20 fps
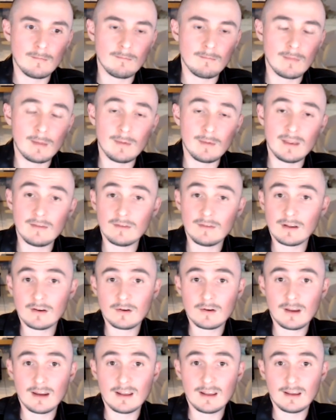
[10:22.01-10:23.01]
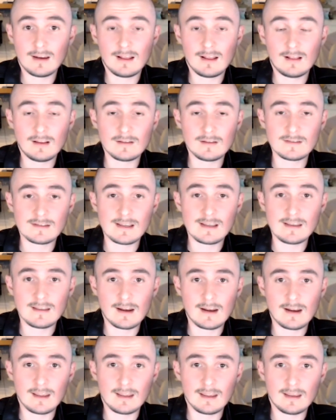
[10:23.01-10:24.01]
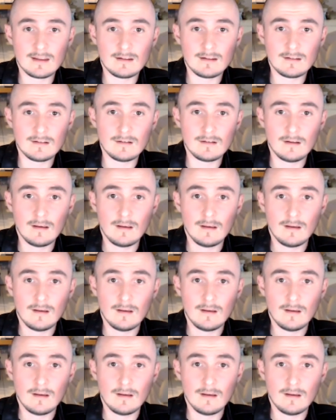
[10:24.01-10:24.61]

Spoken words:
maybe even creating an LLC that I can,